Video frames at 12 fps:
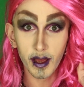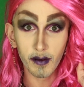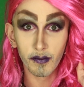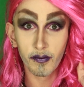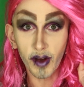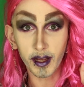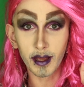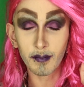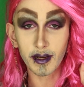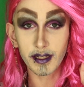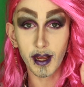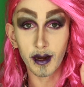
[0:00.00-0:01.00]
f***ing
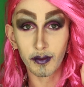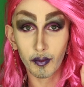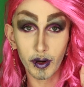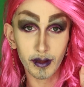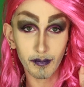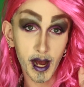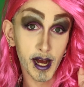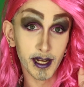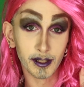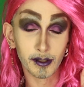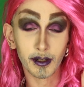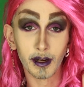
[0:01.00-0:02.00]
myself with my
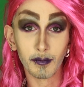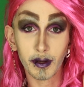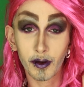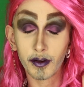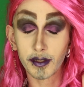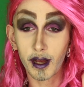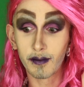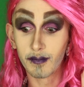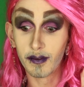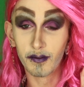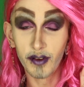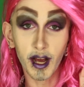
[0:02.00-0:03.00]
eyes, you know, because I'm
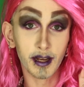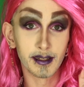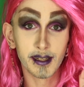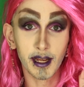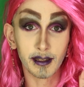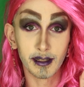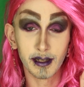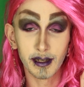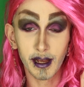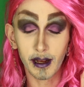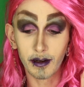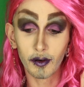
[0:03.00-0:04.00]
very sexy
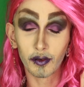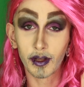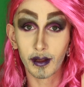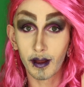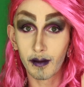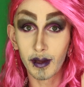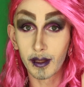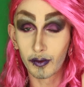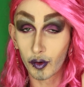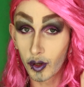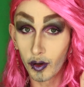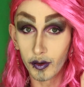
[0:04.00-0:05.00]
indeed. Not that I'm
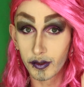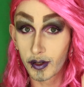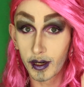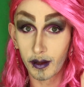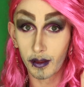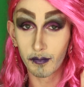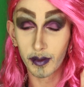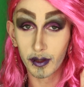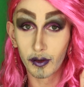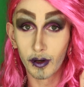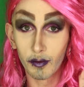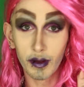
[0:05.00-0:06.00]
into girls or anything,
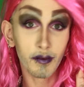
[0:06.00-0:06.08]
but you know,